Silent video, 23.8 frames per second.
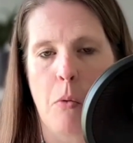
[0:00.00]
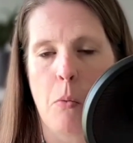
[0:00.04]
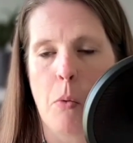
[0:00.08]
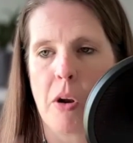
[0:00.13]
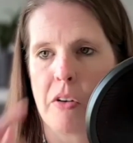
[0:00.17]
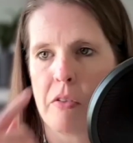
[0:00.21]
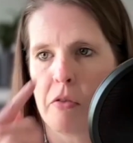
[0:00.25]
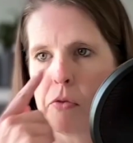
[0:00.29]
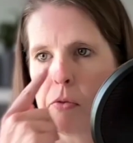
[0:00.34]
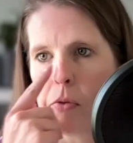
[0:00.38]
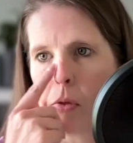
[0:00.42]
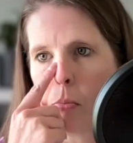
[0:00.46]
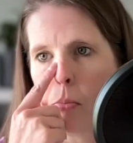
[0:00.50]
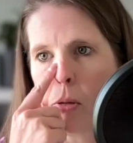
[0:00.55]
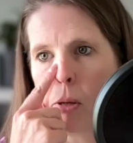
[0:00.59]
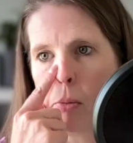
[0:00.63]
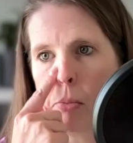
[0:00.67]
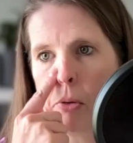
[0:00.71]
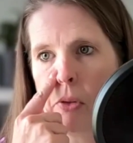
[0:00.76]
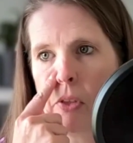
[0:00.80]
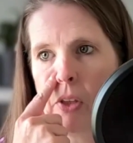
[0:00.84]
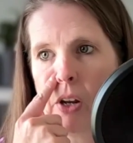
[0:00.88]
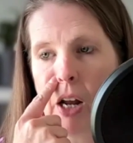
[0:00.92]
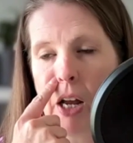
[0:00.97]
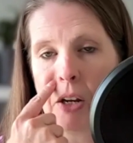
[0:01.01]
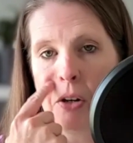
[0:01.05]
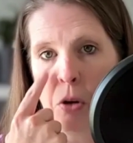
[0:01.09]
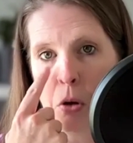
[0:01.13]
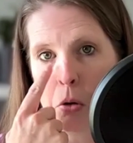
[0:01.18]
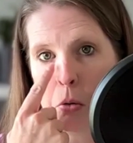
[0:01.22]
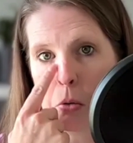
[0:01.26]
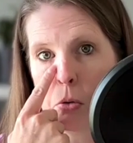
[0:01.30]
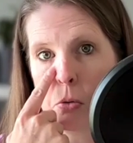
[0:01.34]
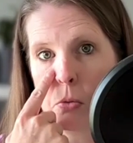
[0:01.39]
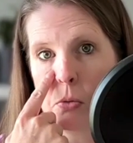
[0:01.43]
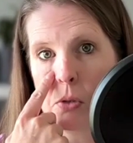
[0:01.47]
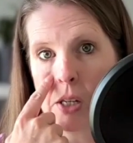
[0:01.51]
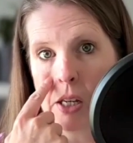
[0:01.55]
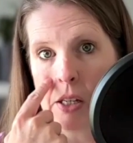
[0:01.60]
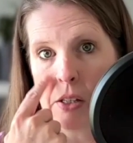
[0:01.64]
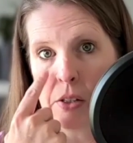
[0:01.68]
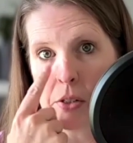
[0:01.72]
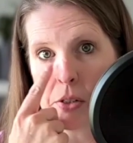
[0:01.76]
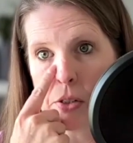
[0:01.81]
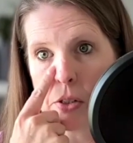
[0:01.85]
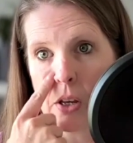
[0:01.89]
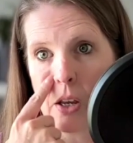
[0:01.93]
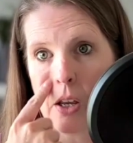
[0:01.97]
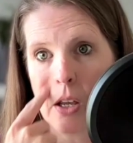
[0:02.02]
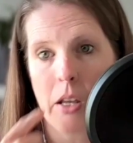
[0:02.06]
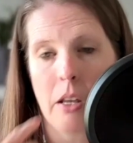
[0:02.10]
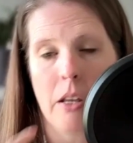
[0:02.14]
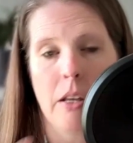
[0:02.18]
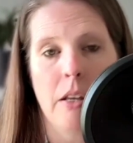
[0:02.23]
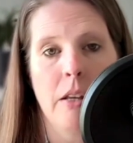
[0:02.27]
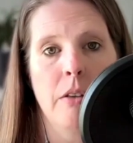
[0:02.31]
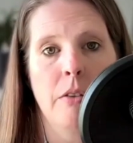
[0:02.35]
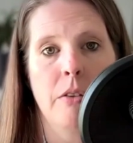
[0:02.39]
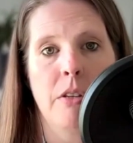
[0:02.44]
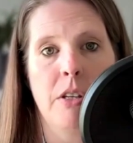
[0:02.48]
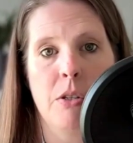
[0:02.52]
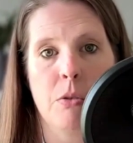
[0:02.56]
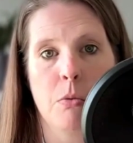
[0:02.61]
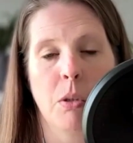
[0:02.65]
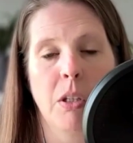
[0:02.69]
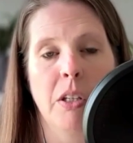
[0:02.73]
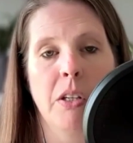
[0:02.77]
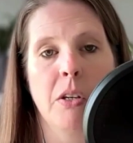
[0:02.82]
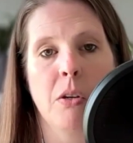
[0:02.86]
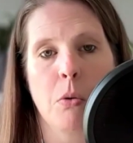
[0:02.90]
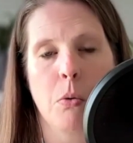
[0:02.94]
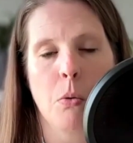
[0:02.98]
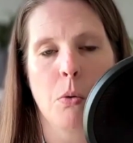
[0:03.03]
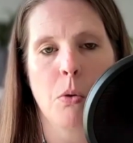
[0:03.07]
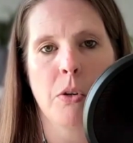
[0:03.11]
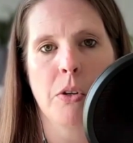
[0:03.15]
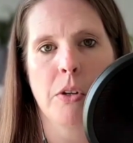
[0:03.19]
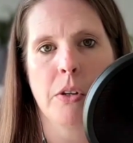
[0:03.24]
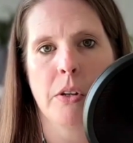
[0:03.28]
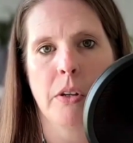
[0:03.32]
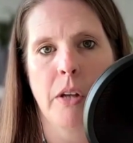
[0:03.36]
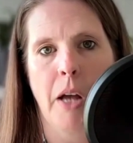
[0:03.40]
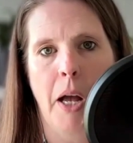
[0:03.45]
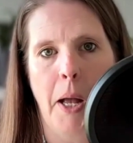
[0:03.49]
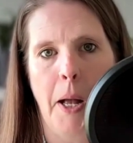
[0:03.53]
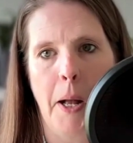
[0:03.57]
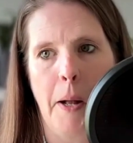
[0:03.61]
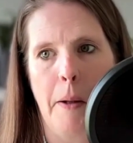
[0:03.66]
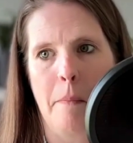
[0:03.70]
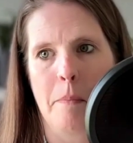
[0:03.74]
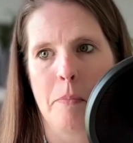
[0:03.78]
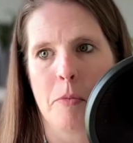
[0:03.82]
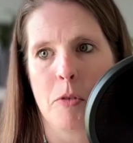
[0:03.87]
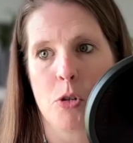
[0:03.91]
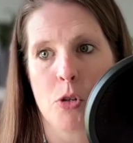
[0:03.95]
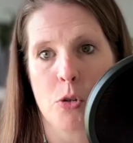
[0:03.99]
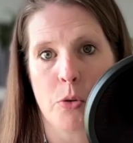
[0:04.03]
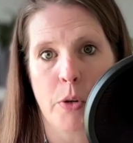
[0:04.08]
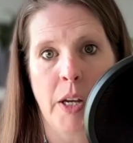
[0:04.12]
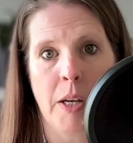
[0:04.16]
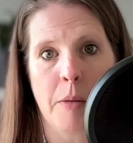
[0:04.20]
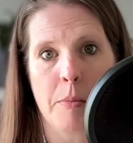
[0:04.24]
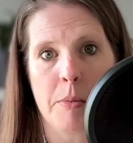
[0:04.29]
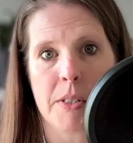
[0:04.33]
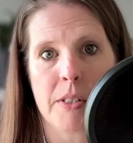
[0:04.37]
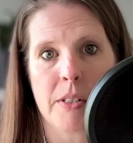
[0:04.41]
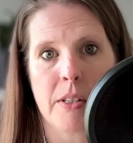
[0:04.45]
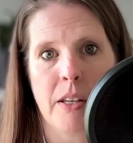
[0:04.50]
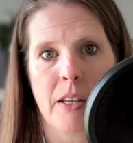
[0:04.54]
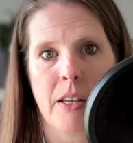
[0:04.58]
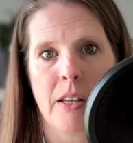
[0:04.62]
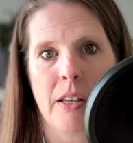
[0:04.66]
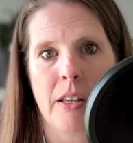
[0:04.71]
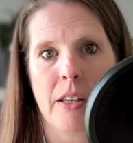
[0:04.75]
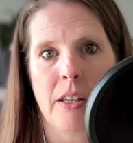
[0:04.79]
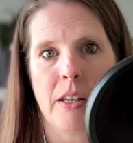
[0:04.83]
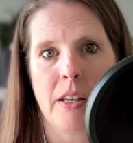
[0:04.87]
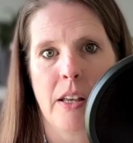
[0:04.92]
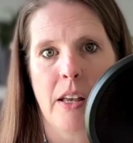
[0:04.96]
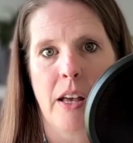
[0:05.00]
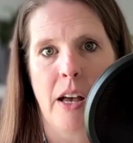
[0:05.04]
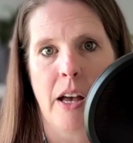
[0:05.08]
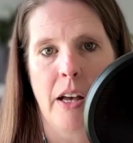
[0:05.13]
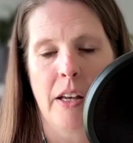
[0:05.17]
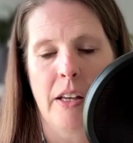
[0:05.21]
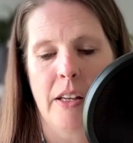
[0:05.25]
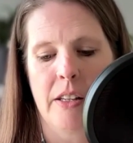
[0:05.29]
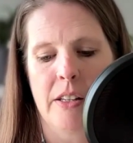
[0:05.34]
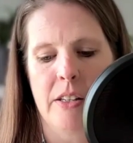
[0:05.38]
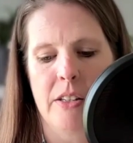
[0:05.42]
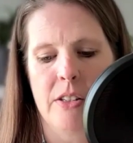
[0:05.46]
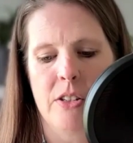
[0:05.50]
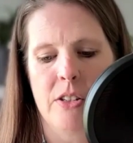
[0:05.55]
One of the people that I know who does these really cool trips, uh,